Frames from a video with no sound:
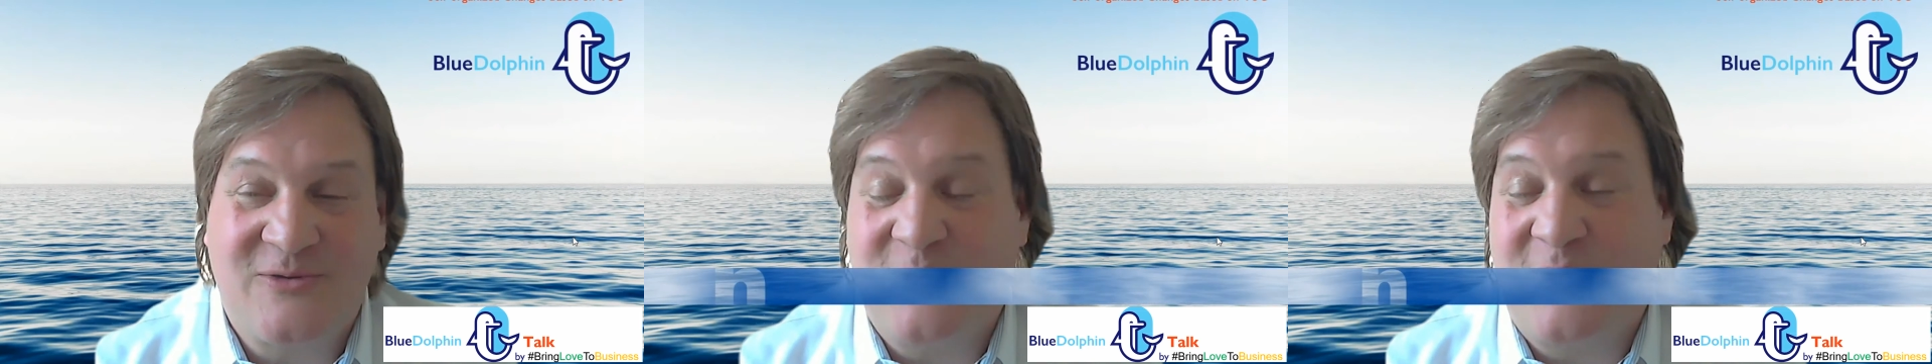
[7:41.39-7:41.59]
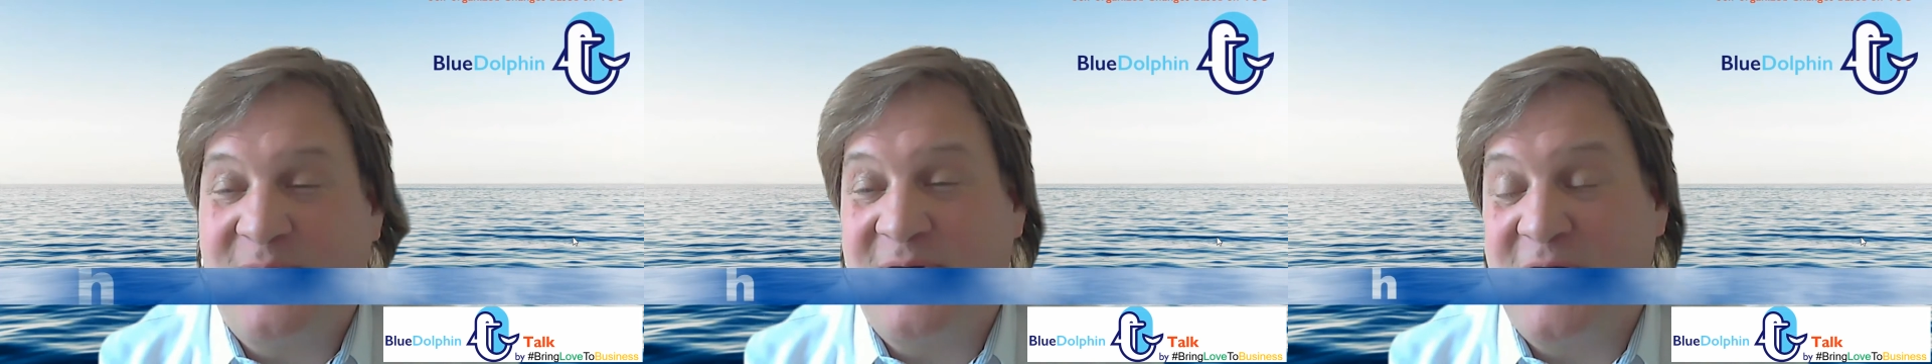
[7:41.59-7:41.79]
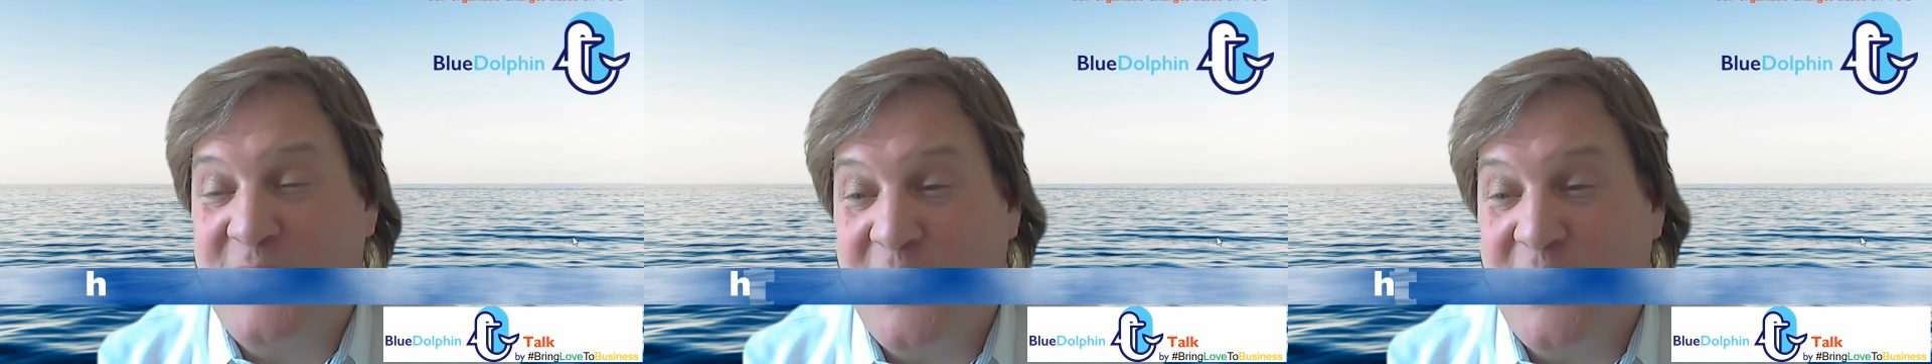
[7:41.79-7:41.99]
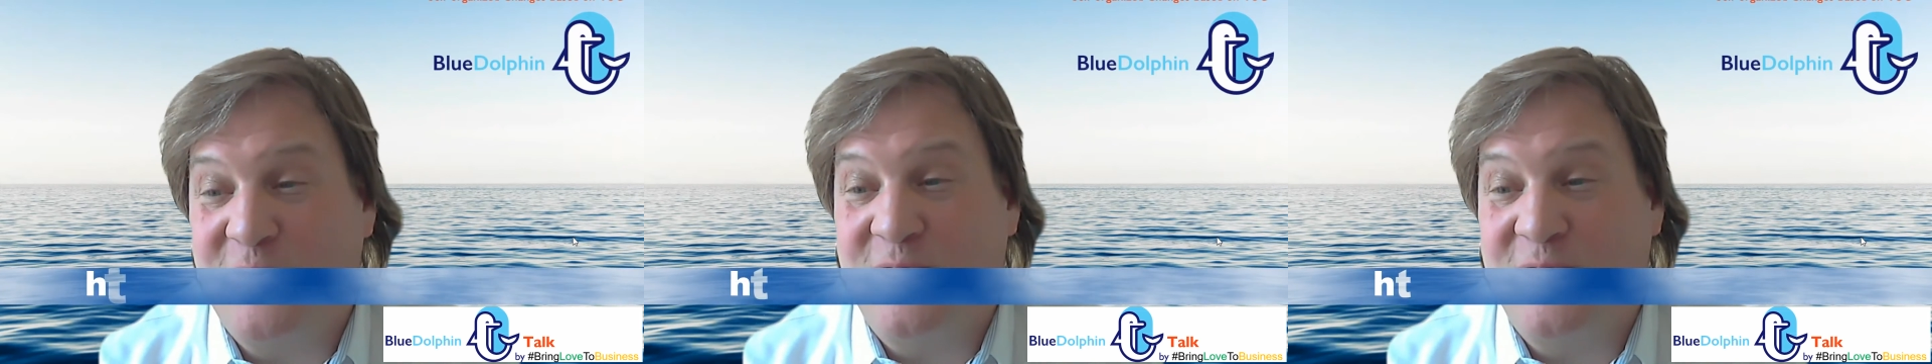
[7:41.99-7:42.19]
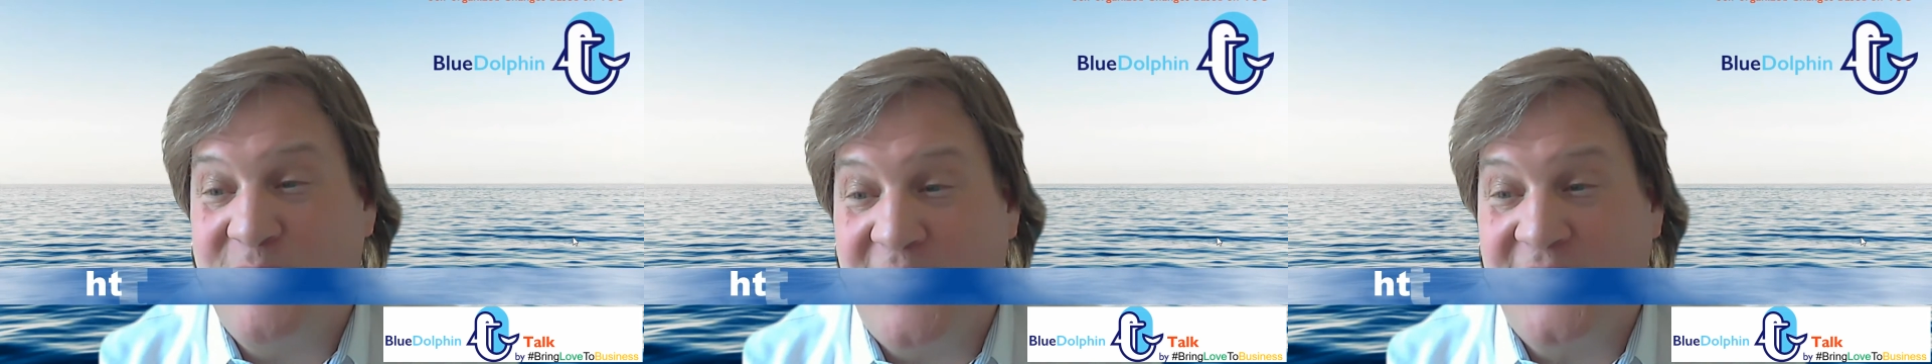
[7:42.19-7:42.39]
to our
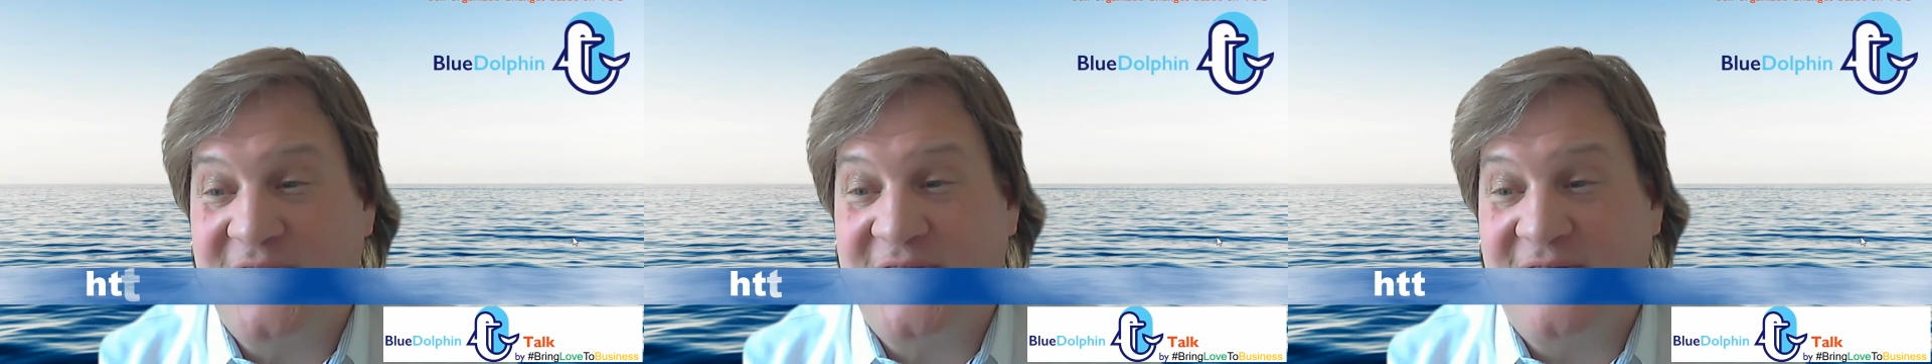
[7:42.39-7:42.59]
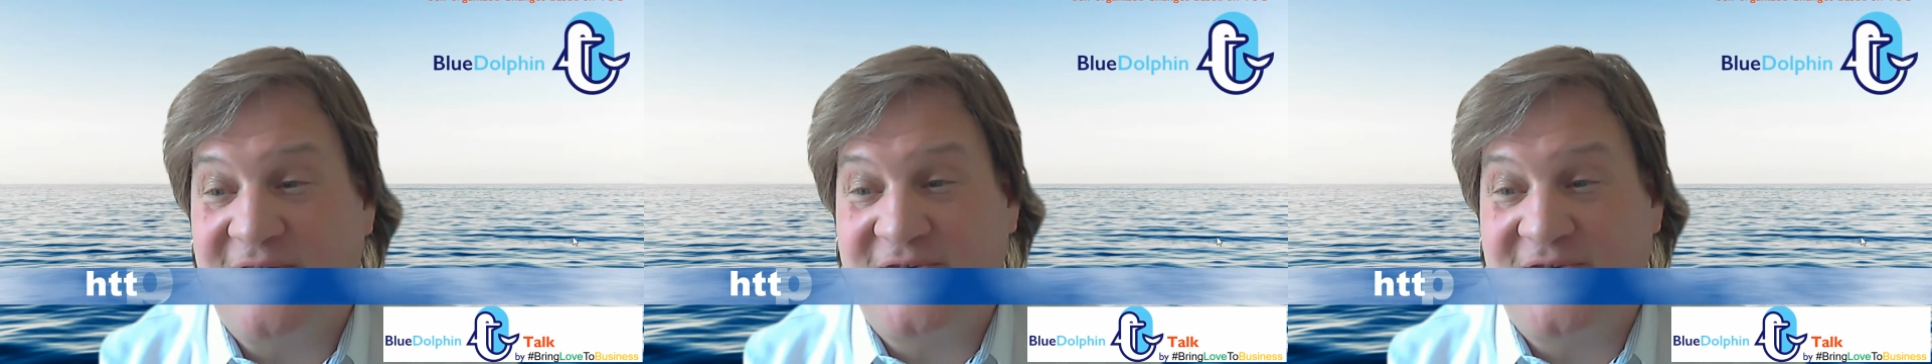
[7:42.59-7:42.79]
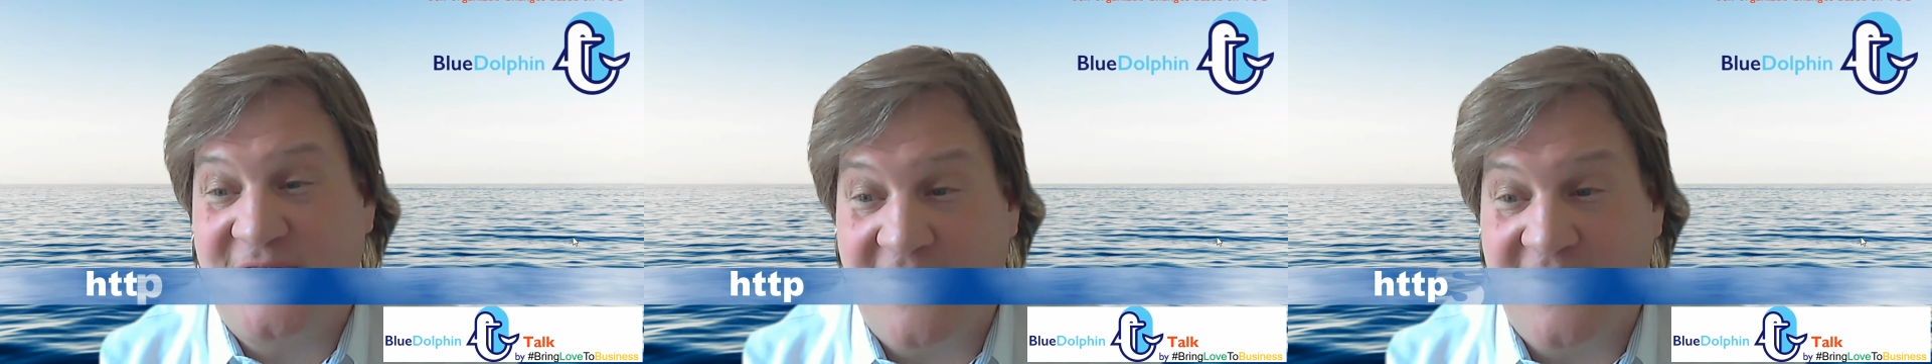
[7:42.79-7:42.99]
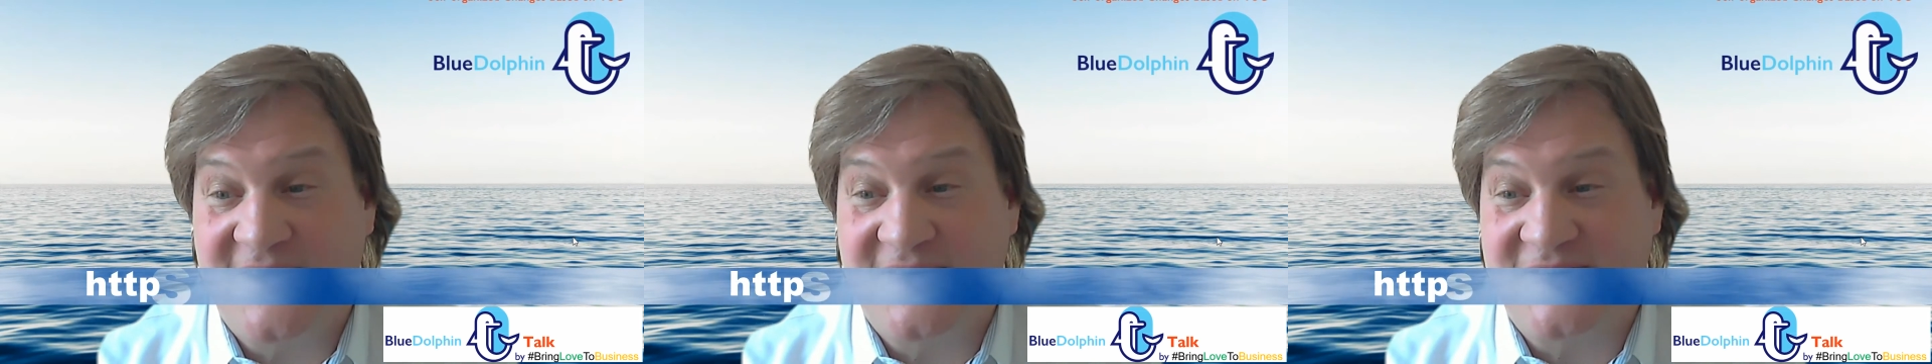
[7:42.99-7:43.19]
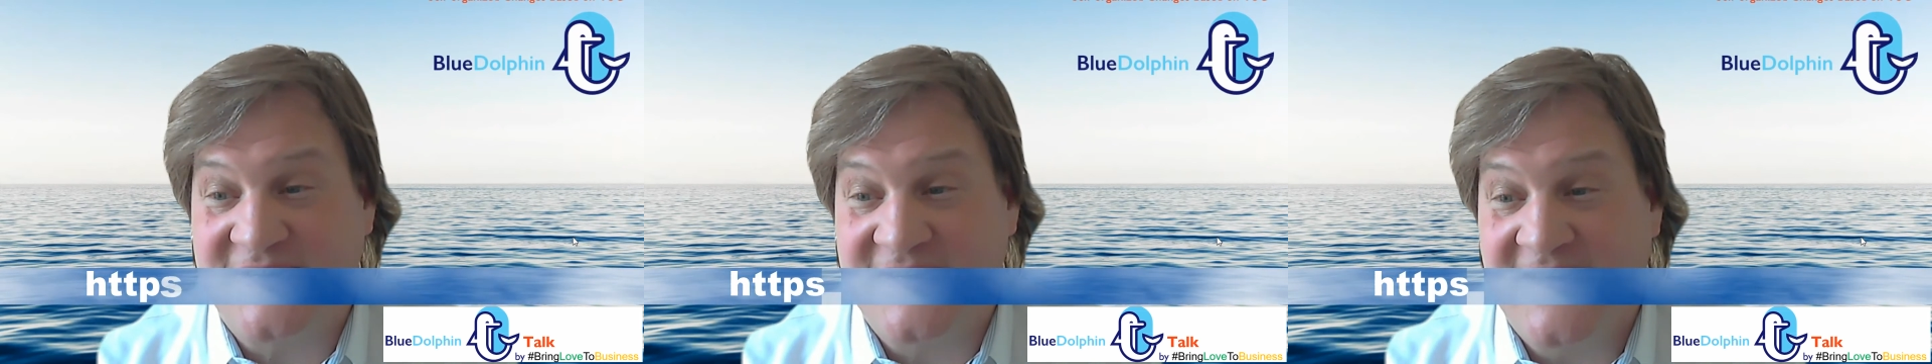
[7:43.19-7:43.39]
whole body of
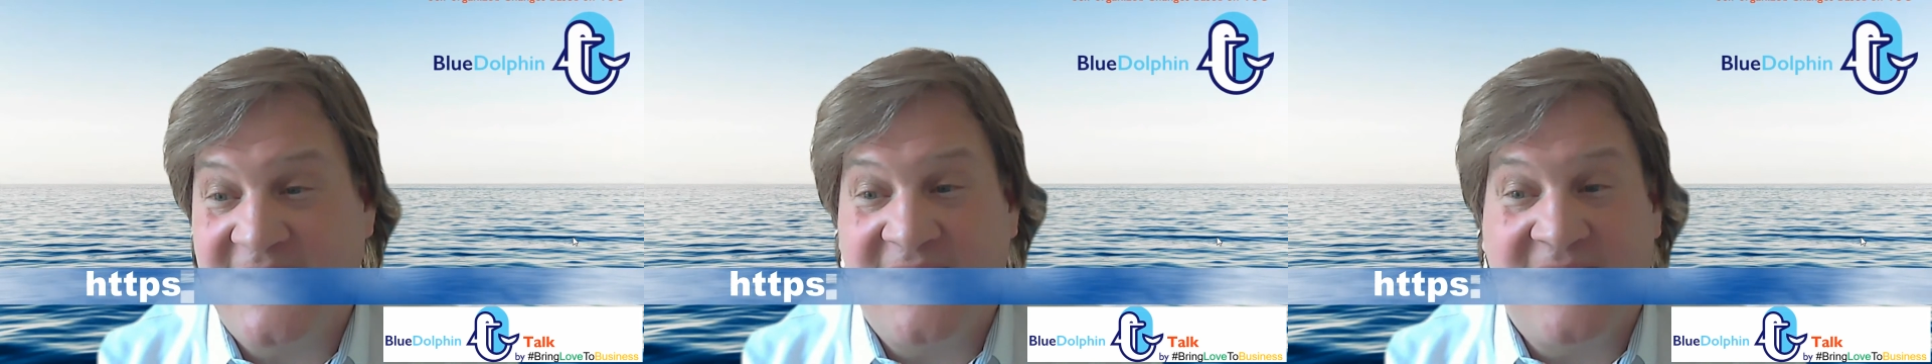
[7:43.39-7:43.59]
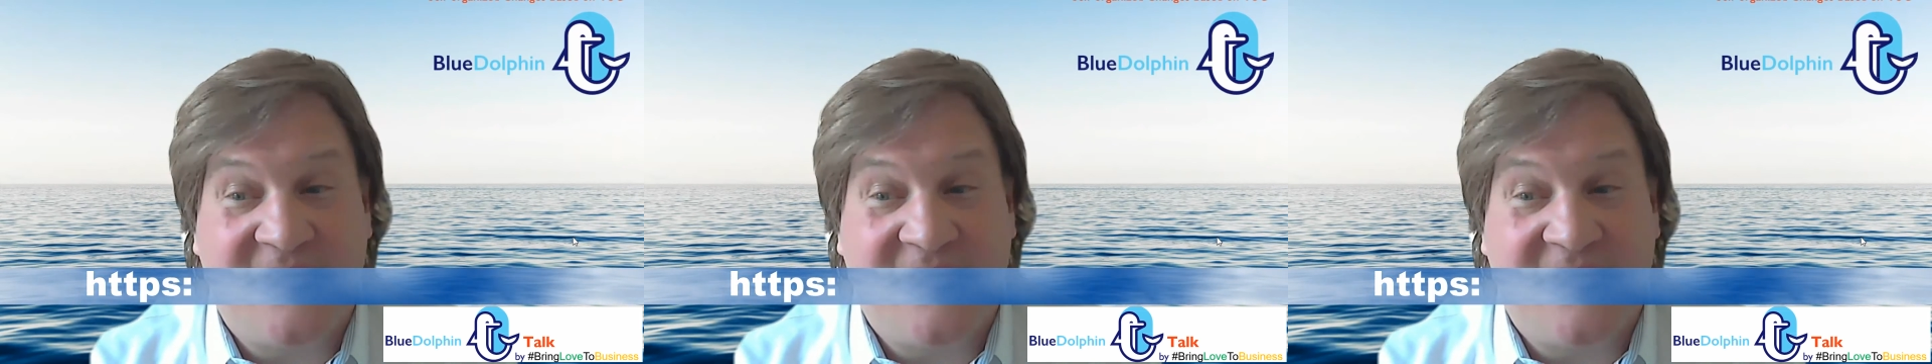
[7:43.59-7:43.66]
knowledge.